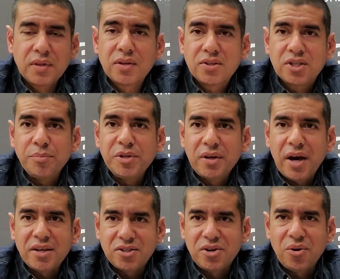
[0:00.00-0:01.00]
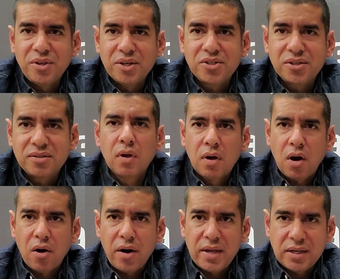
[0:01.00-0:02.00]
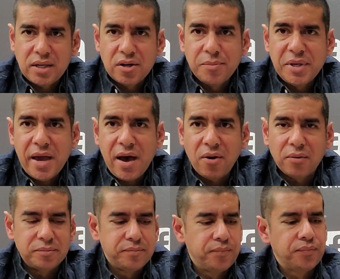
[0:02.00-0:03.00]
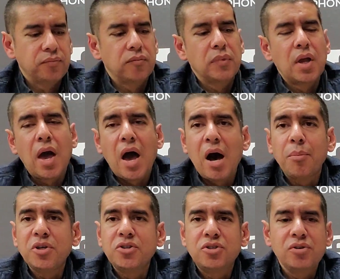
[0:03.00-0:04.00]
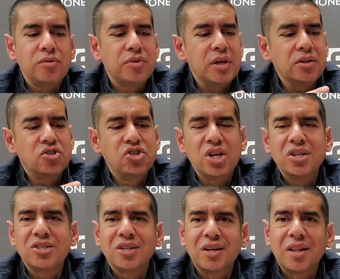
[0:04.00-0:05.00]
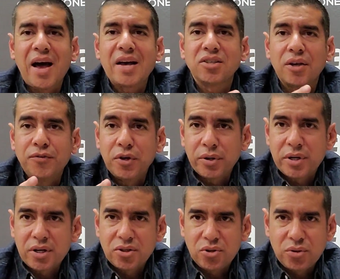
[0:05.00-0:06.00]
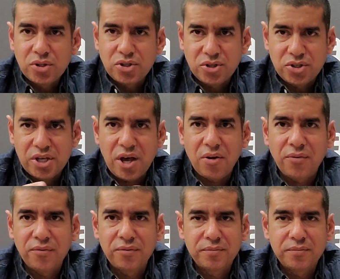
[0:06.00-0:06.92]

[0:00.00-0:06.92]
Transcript: Some of you guys know this. All right, hear me out. How much do you think just the glass, if you're gonna do this yourself,